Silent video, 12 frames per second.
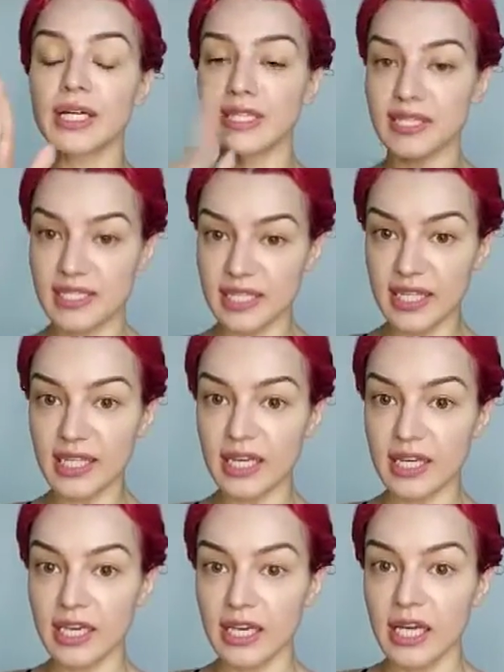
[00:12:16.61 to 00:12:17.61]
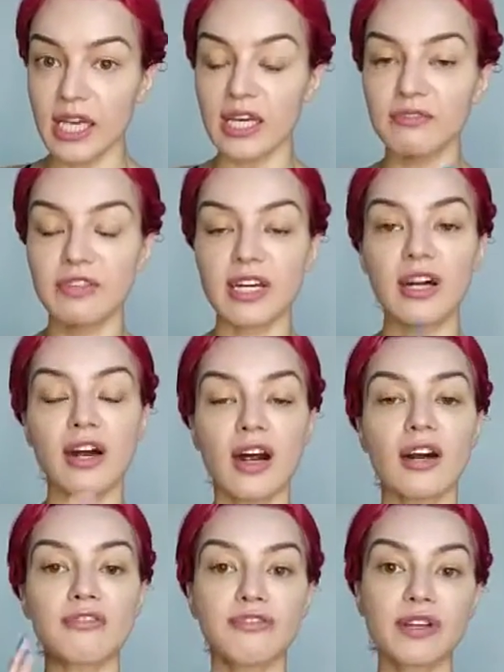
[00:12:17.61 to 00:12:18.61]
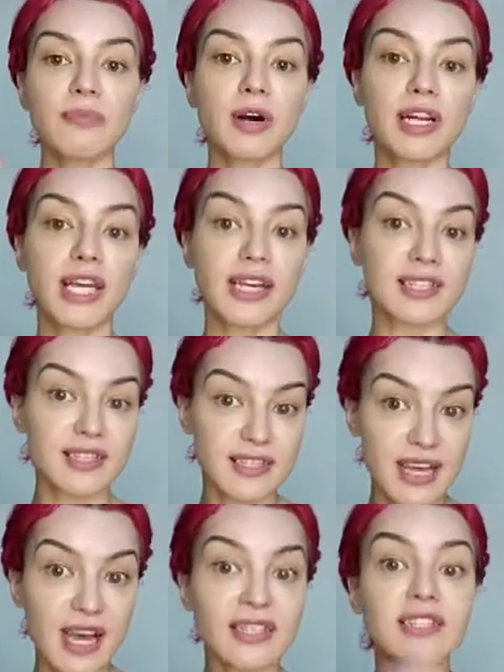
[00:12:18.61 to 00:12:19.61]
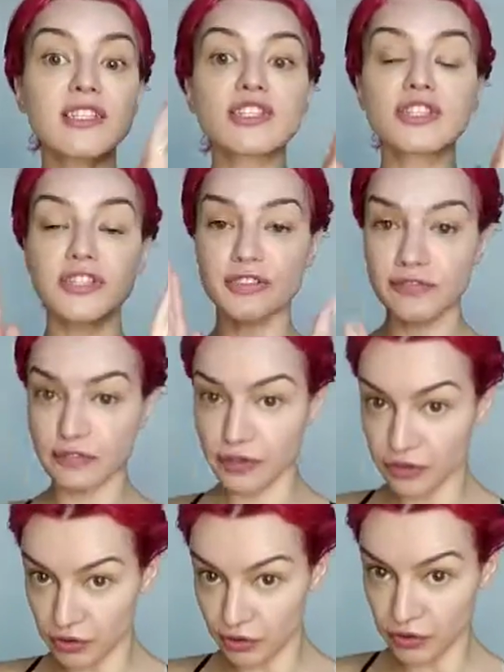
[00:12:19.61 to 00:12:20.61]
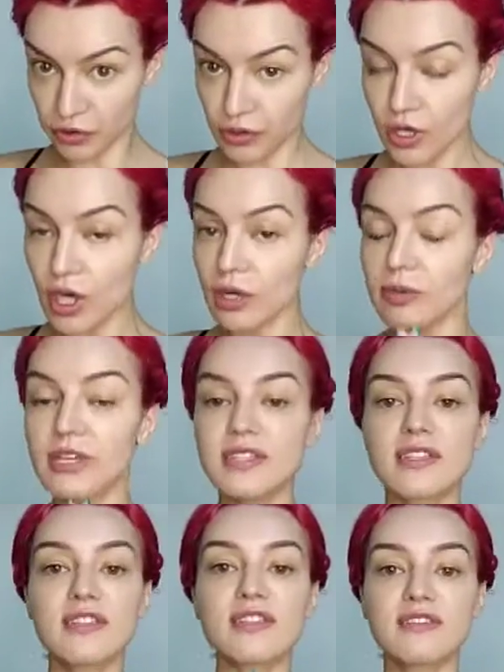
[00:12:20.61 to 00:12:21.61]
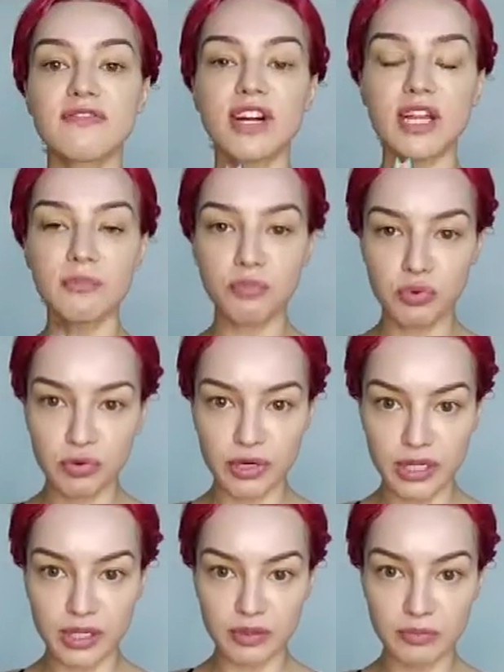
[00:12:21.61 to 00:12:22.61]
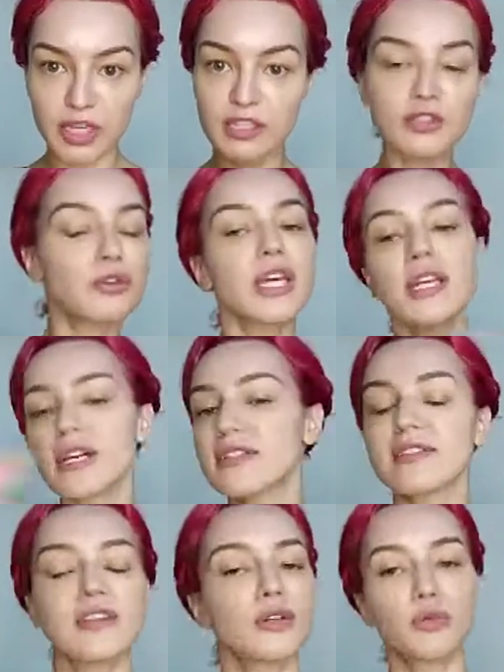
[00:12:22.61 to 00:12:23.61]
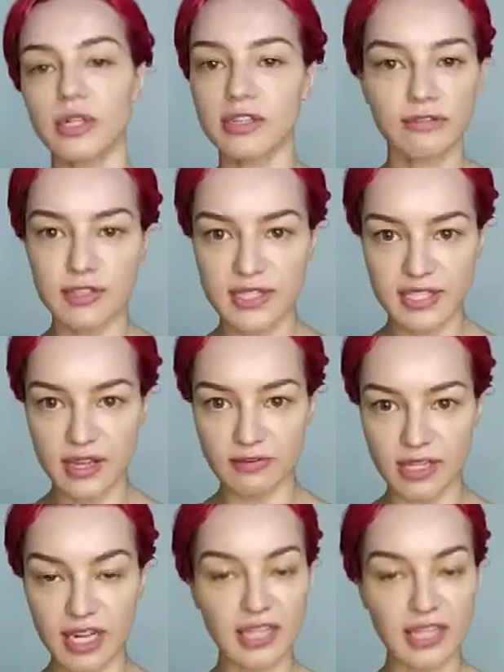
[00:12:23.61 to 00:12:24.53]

see if there are free body exercises just for you, because this is very important, because you cannot sit 24/7.